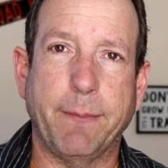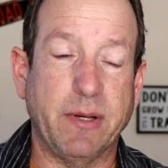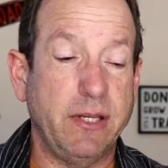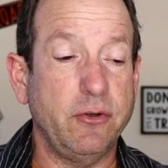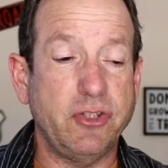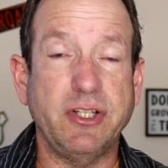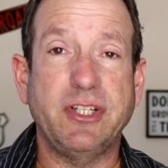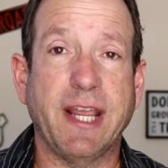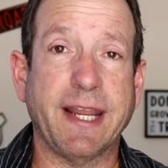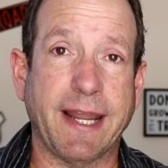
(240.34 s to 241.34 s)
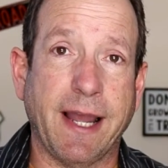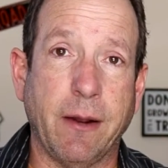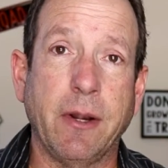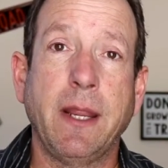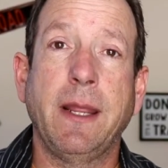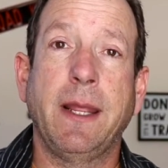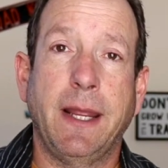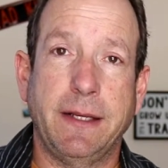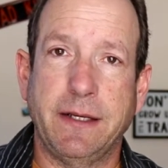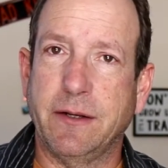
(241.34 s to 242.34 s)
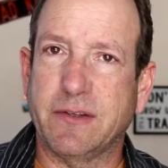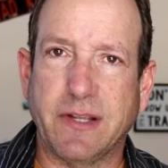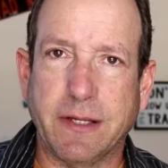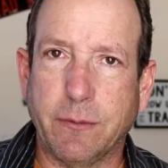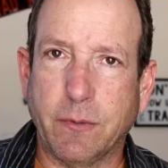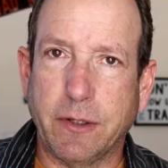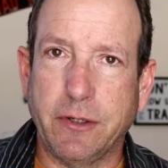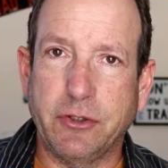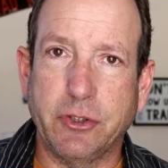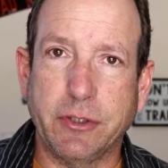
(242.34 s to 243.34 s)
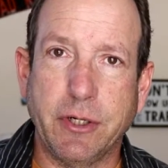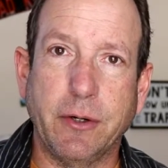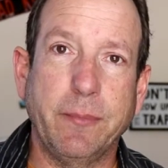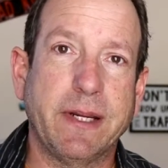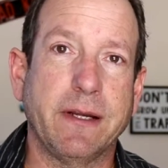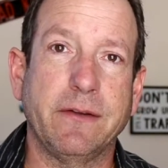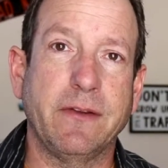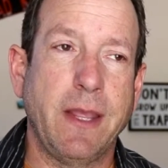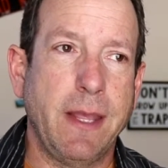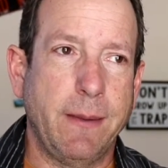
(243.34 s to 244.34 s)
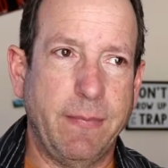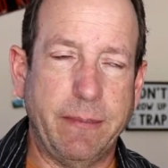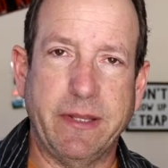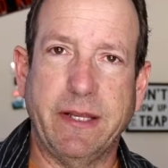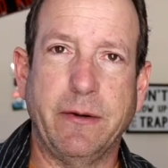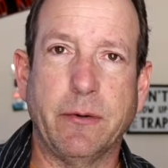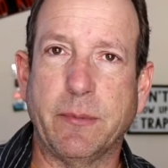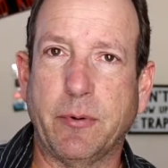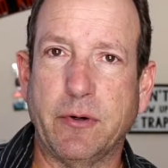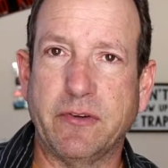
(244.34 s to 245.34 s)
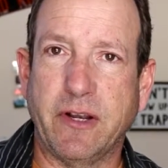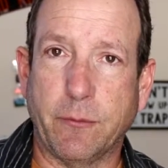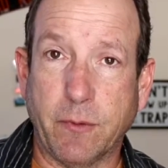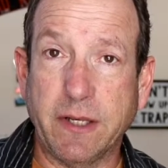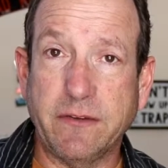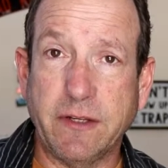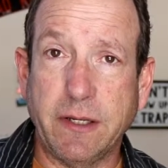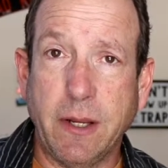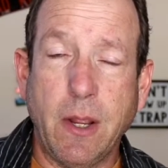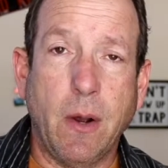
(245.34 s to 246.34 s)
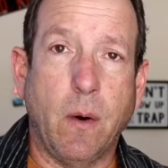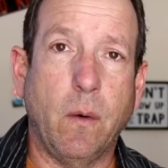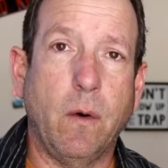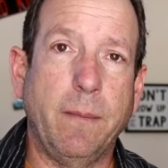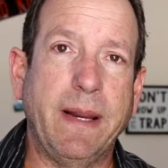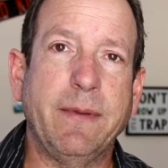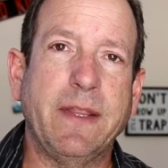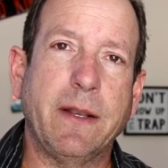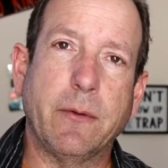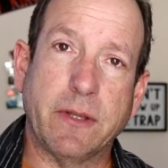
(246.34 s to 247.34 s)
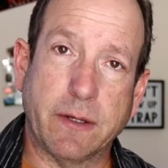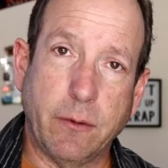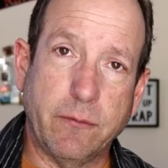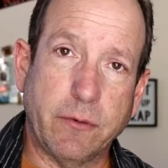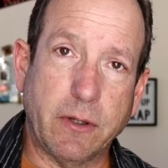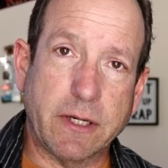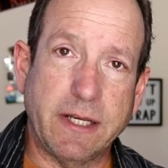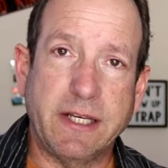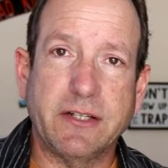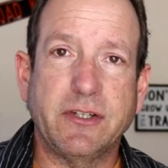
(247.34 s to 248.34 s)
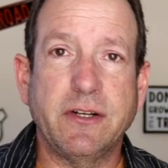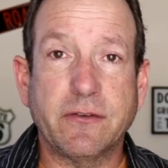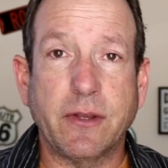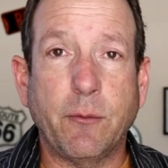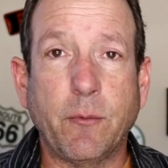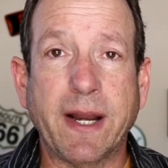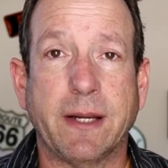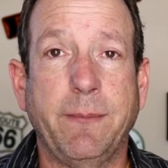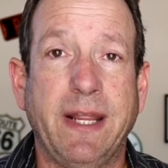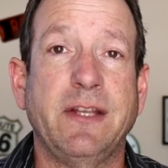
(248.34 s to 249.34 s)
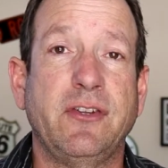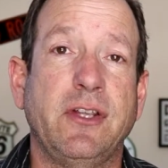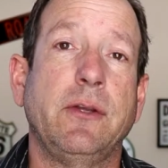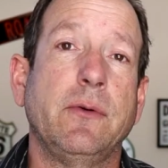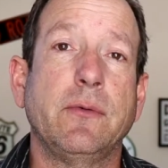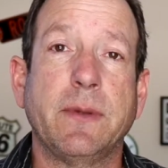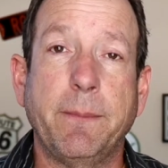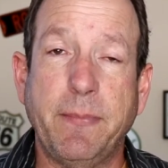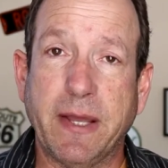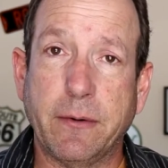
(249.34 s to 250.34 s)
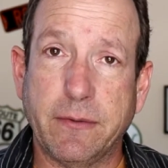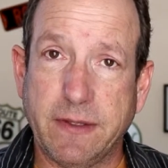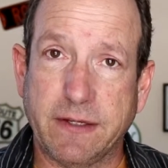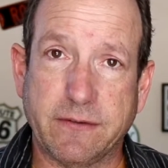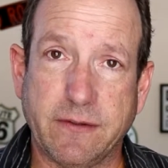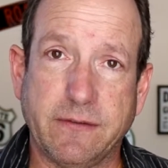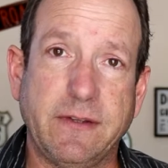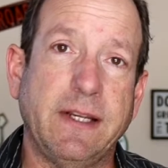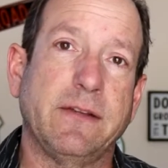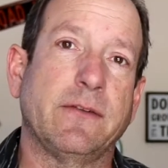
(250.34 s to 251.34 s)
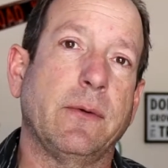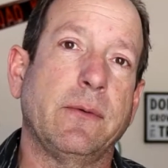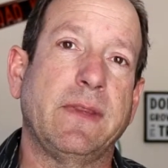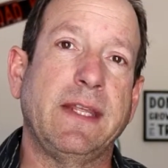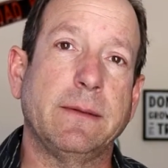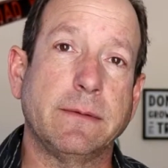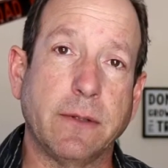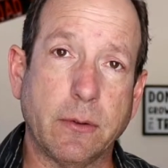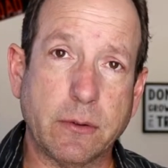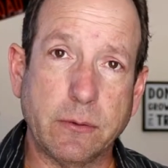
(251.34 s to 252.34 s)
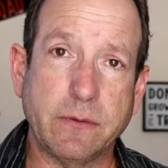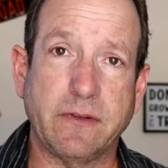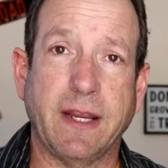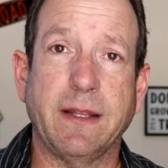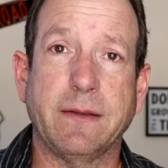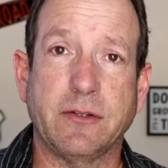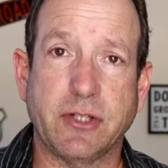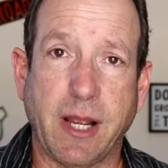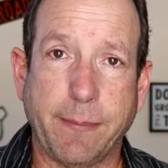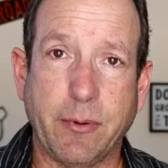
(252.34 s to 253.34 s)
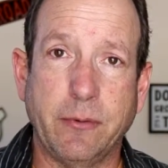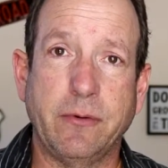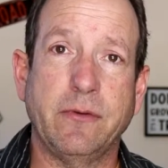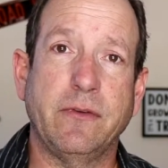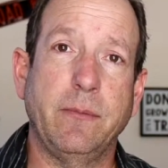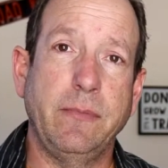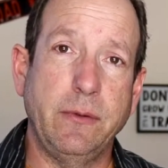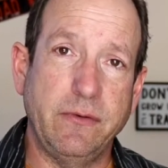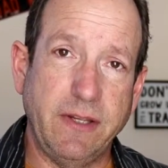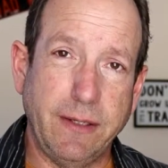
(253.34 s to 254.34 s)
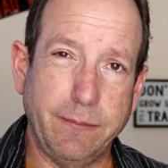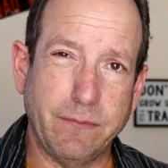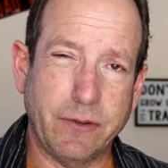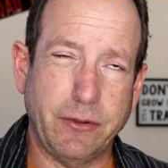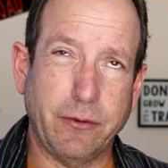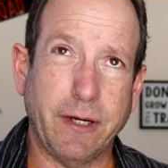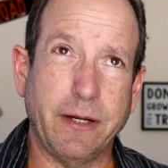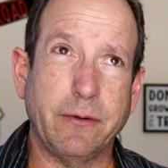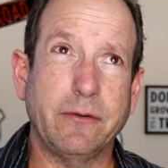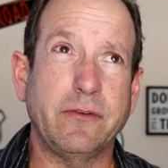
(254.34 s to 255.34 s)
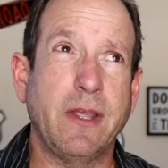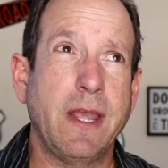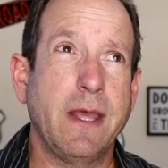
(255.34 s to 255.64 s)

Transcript: but you should check out, and then they'll tell you where you should go, because maybe they know the person that runs it, or maybe they know the overall condition, and so they recommend to you the better things to see. So the locals and the shop owners, the museum curators,